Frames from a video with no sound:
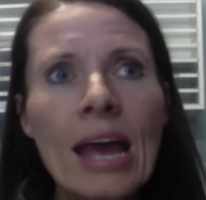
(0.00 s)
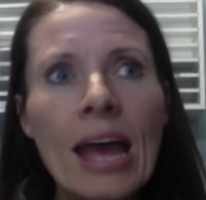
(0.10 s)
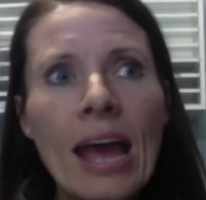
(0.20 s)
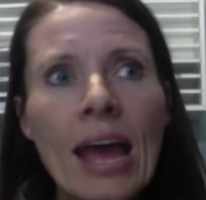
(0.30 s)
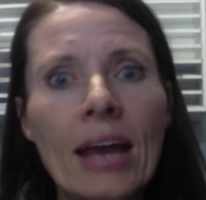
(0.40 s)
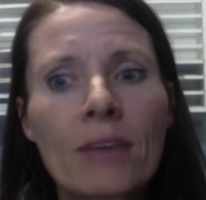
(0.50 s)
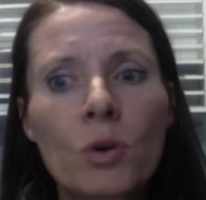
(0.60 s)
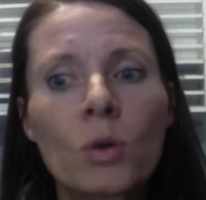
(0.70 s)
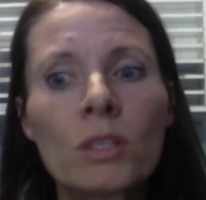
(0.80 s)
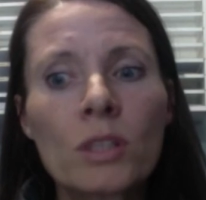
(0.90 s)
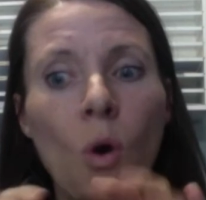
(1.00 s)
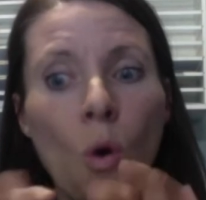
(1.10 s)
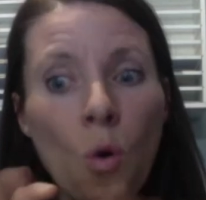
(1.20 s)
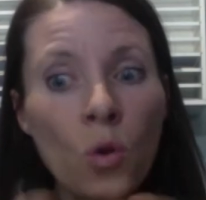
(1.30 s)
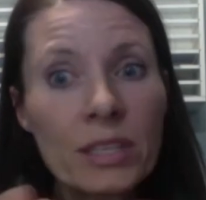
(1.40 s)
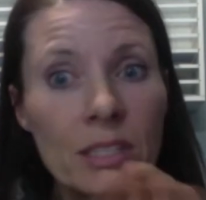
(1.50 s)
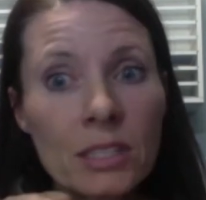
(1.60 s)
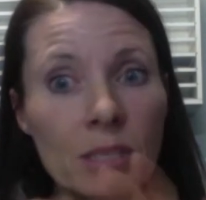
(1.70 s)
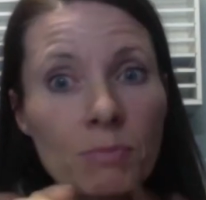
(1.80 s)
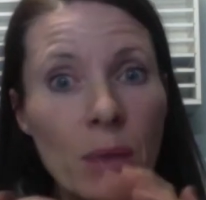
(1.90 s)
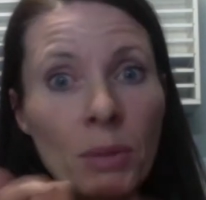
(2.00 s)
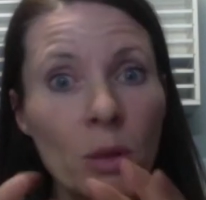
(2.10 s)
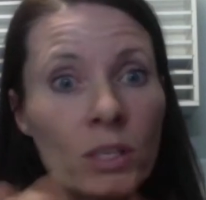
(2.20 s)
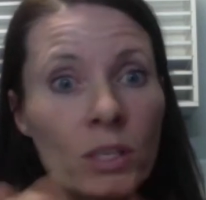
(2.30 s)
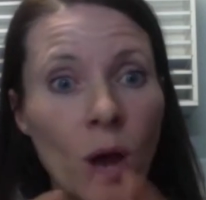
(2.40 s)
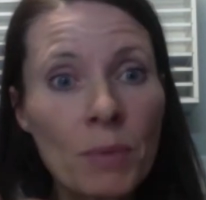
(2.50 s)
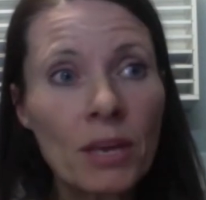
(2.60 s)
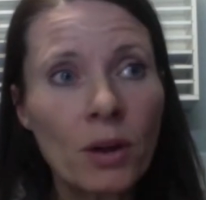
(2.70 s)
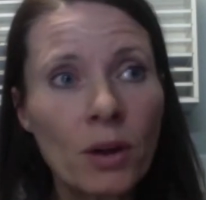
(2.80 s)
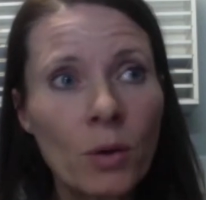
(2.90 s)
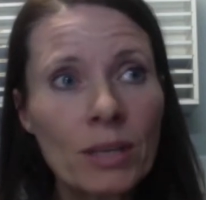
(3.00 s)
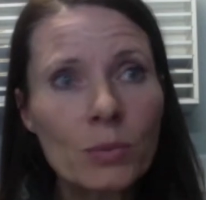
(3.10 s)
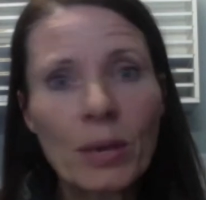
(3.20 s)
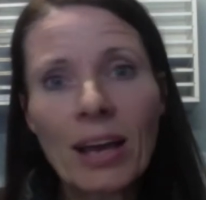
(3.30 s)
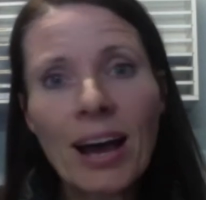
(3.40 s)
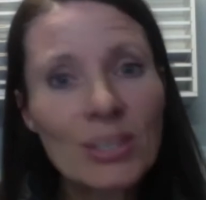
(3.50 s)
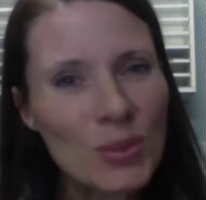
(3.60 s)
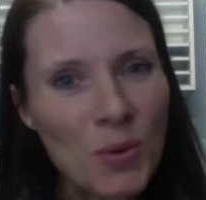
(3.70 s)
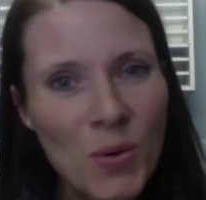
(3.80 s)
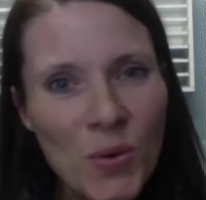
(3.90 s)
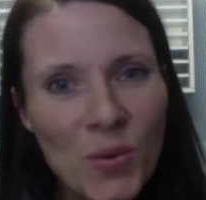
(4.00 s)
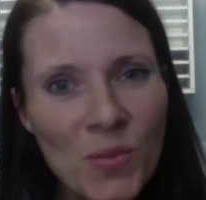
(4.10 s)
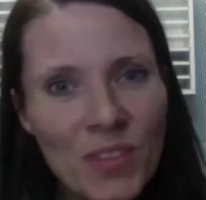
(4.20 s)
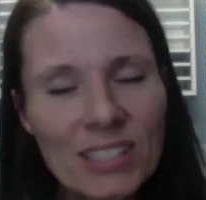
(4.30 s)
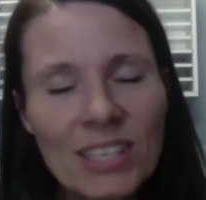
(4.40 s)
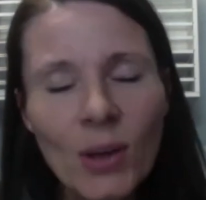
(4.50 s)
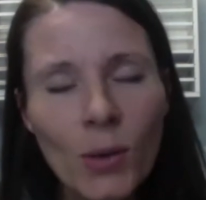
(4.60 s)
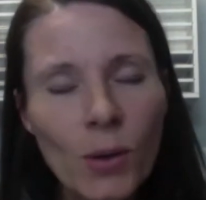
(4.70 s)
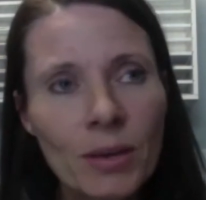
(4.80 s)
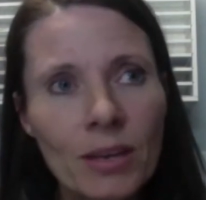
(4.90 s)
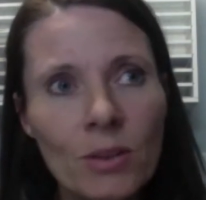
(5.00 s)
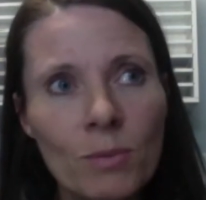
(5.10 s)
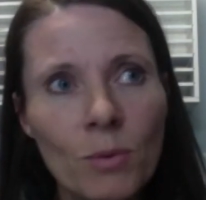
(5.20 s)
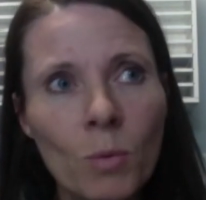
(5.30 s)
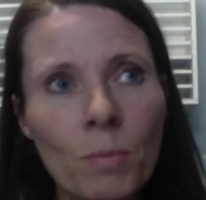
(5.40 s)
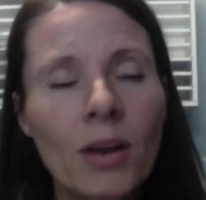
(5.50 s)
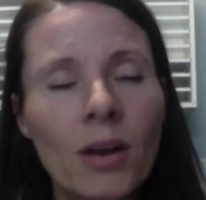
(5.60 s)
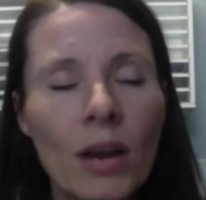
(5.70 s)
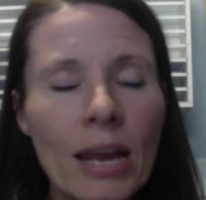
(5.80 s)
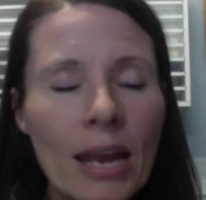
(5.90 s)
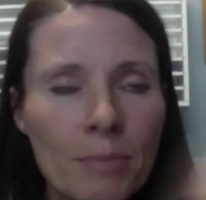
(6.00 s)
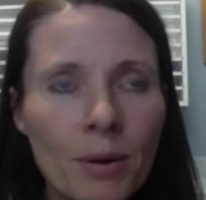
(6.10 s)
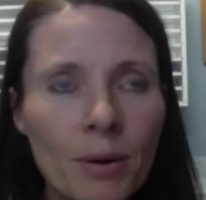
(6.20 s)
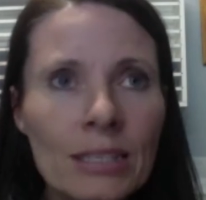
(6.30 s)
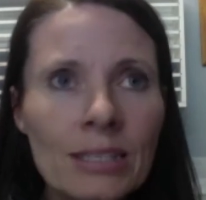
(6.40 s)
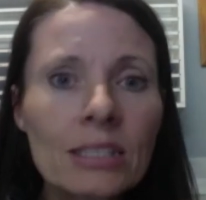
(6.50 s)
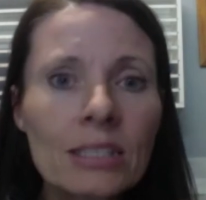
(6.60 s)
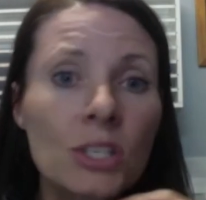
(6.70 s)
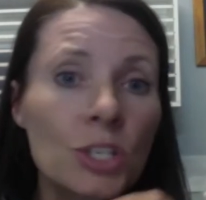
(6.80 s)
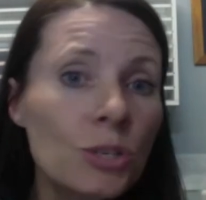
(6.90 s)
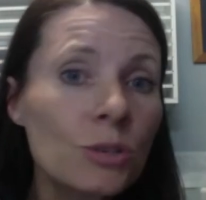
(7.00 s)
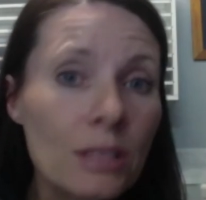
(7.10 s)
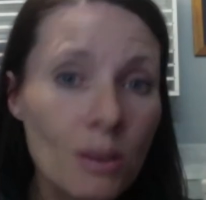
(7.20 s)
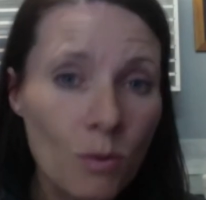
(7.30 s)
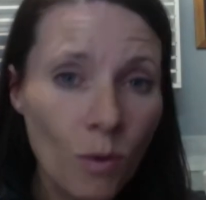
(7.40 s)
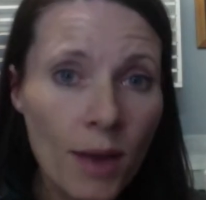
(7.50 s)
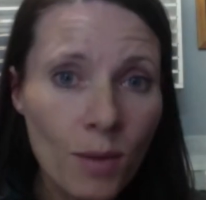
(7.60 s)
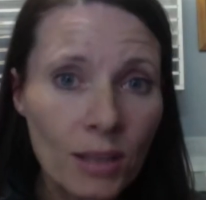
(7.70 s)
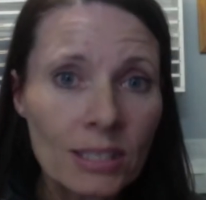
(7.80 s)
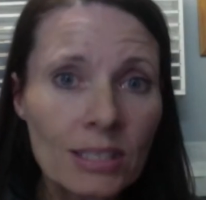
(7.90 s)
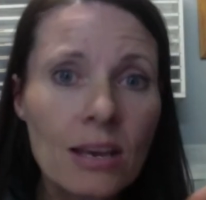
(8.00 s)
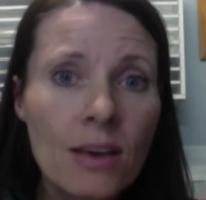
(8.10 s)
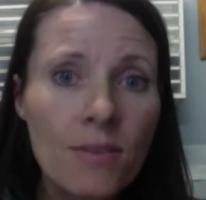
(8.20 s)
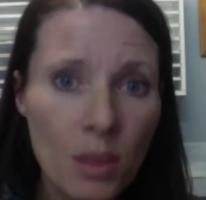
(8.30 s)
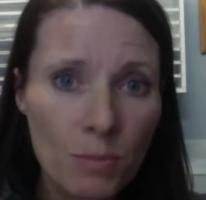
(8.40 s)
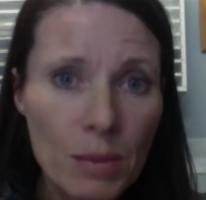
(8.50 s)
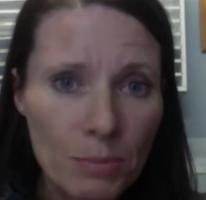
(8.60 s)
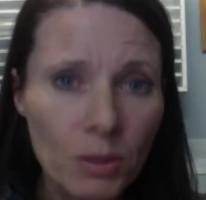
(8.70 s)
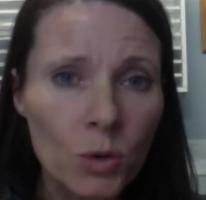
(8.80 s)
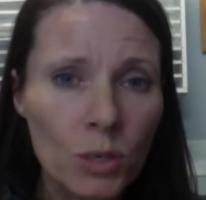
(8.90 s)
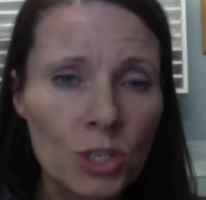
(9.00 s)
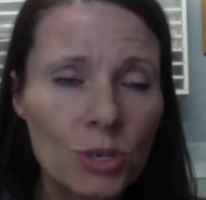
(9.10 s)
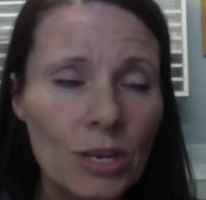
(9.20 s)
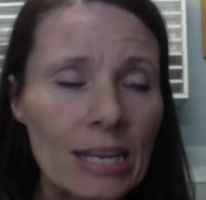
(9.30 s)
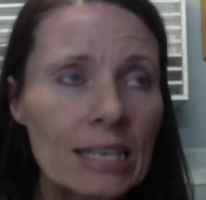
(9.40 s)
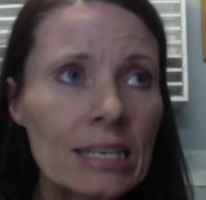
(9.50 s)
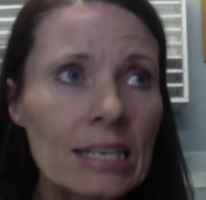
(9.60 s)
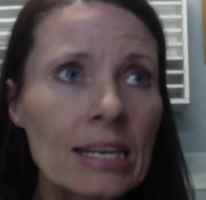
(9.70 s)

And of course, all these people who are typing in requests, we can't do them all. There's no way we can do them all, but God impress us to choose the right ones for the people who are tuning in.